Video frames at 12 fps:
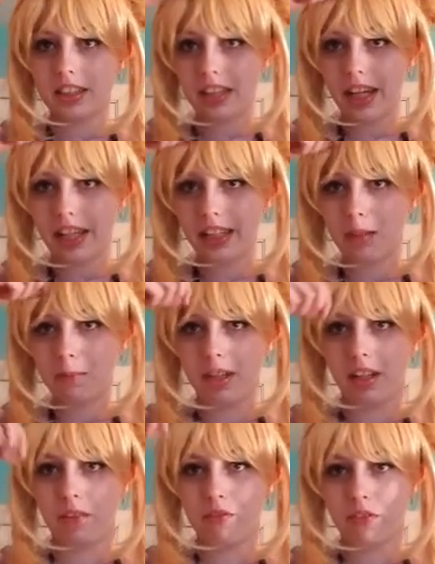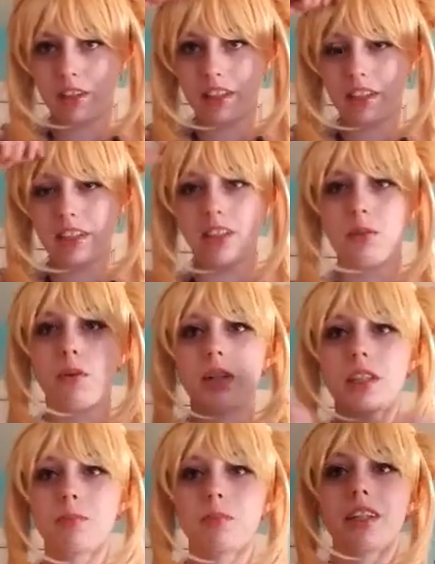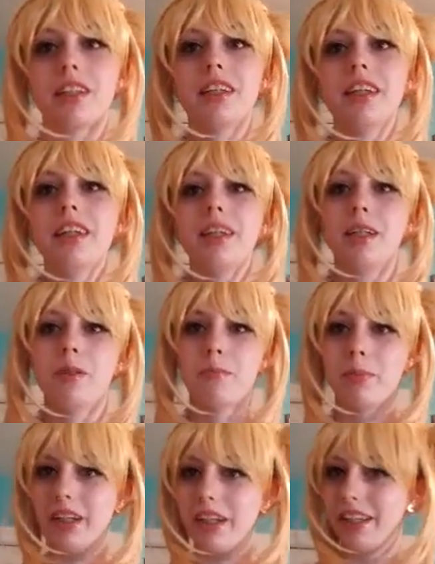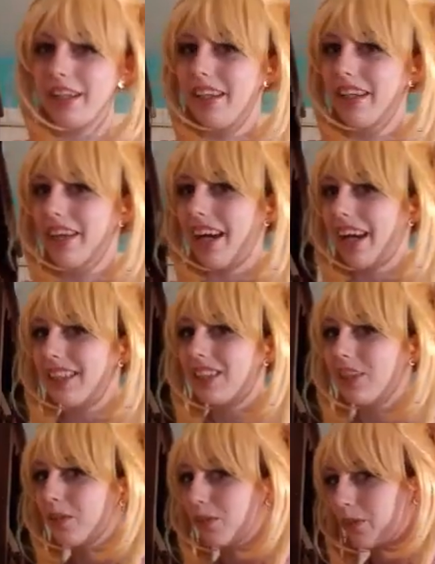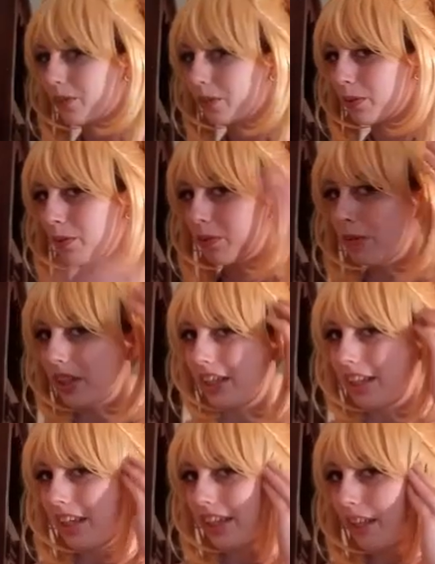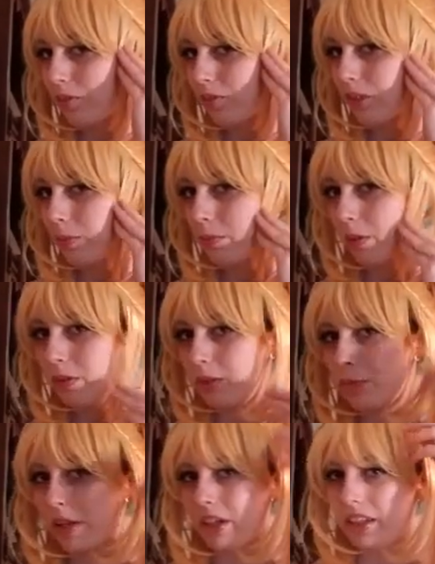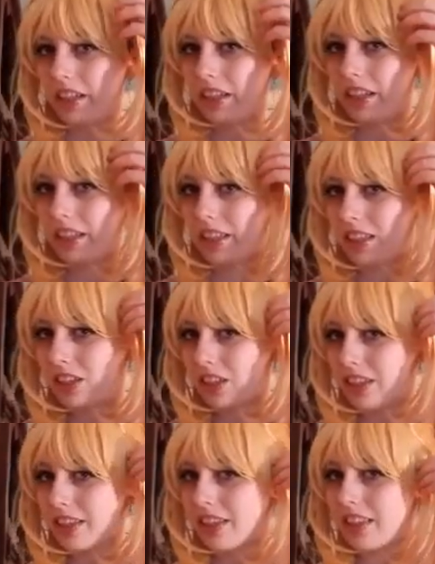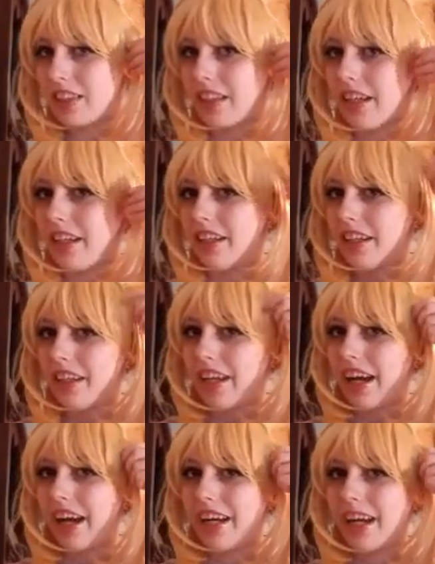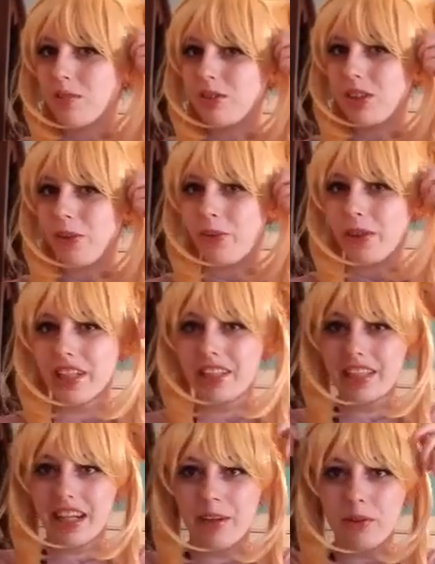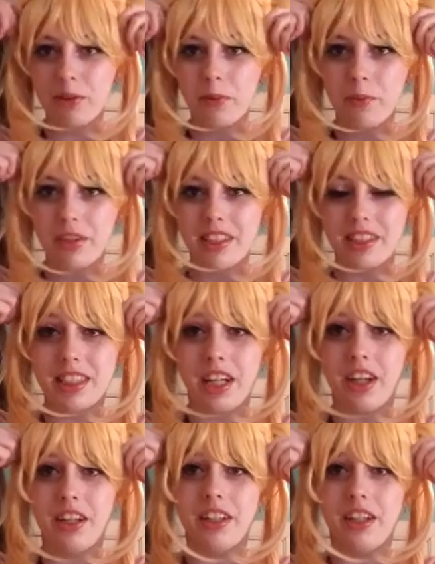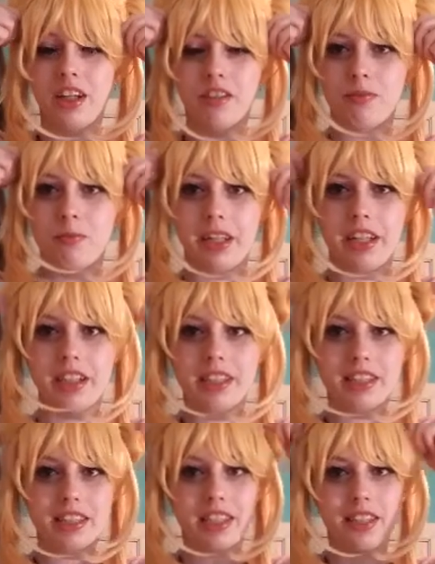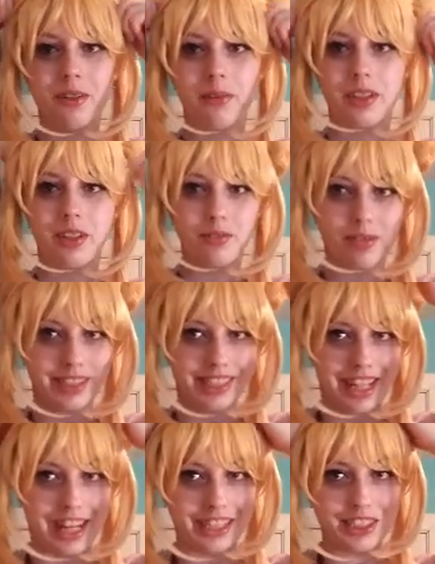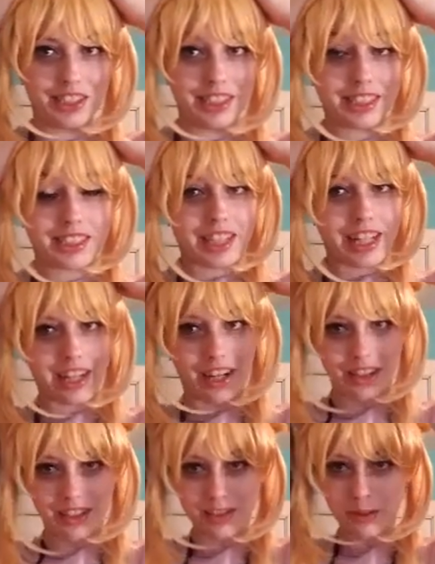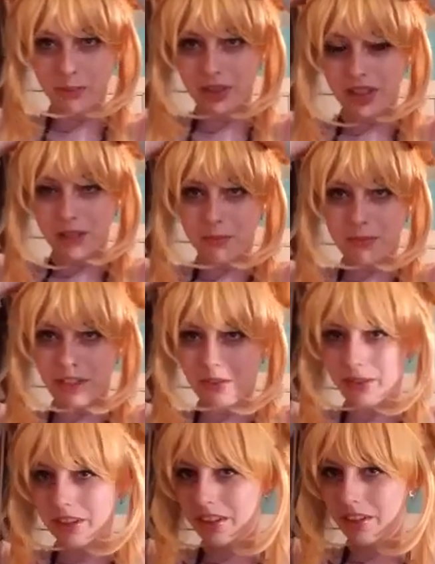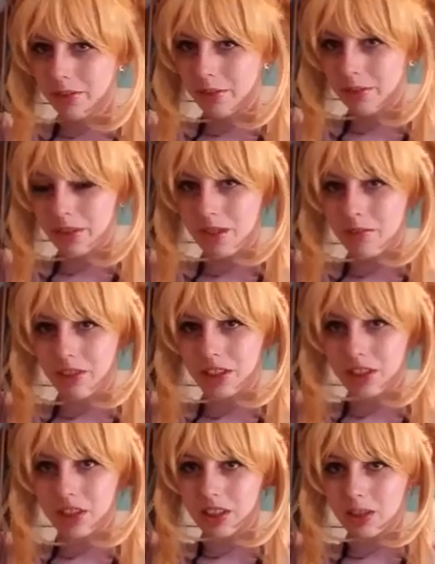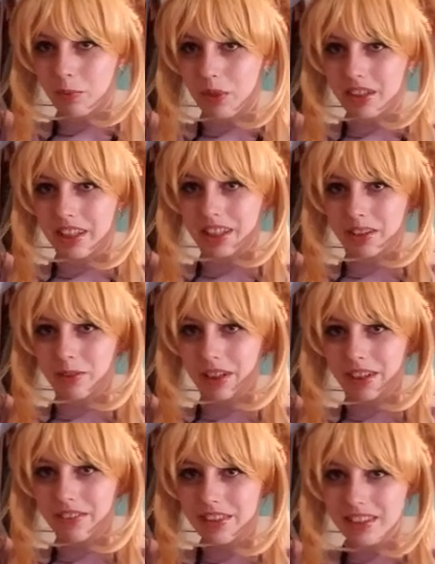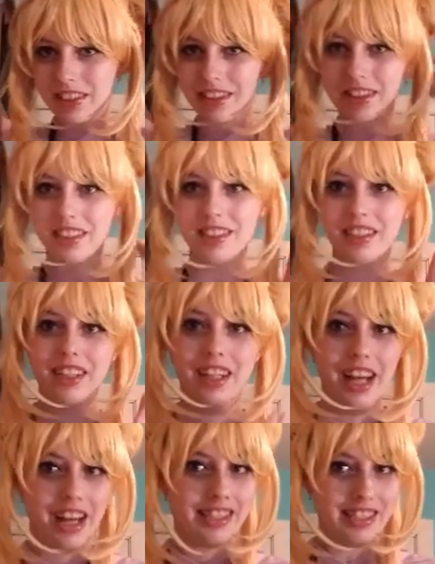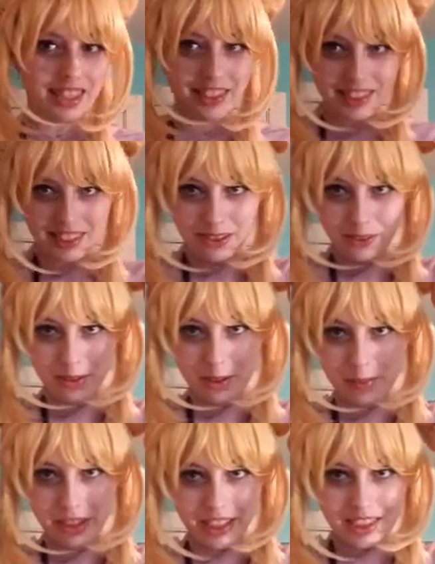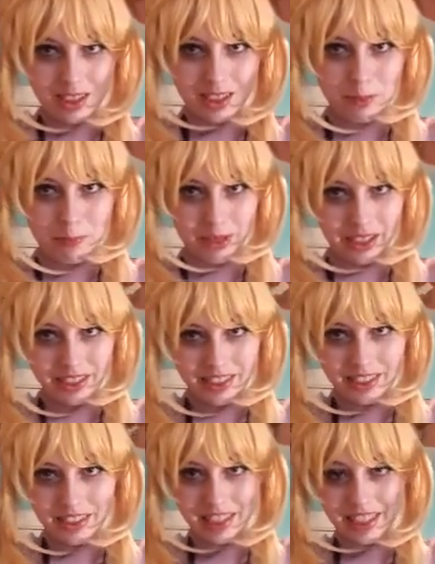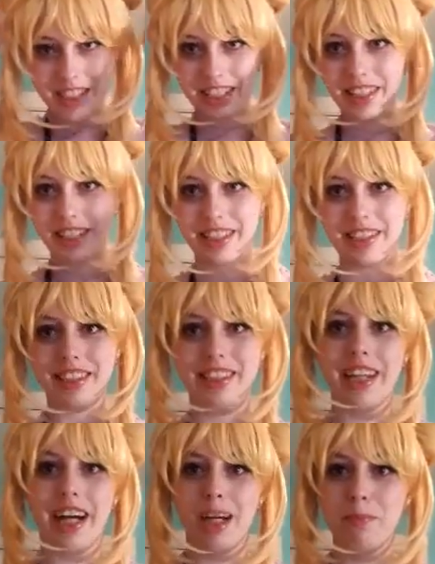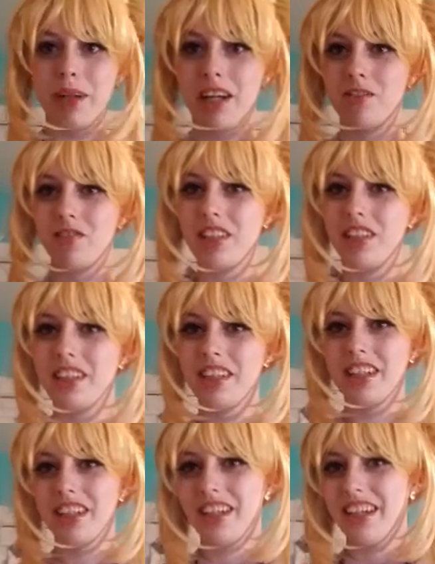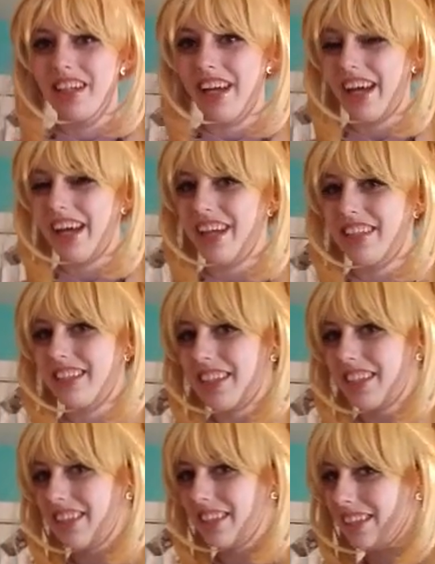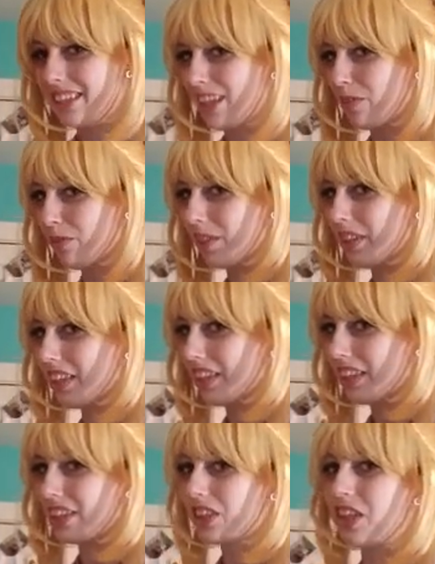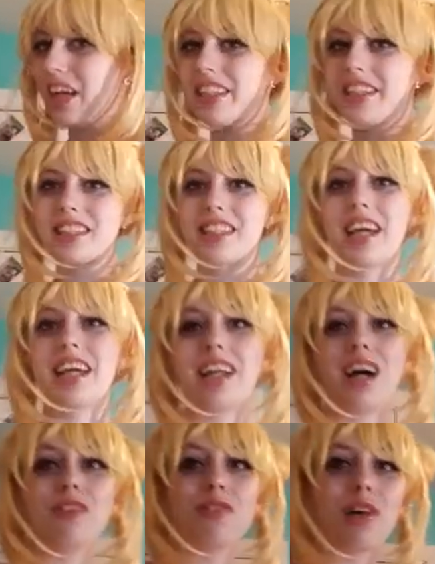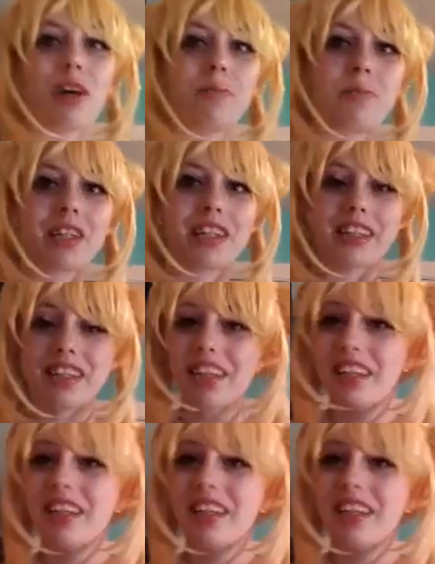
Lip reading: tiny bit unfriendly towards me, but I do really like it for the most part. It's just I have to hold it down with a ton of pins in order for it to actually stay on when I am going through conventions walking around. And also, because of the buns, it is top heavy, and it definitely tried to slide off on me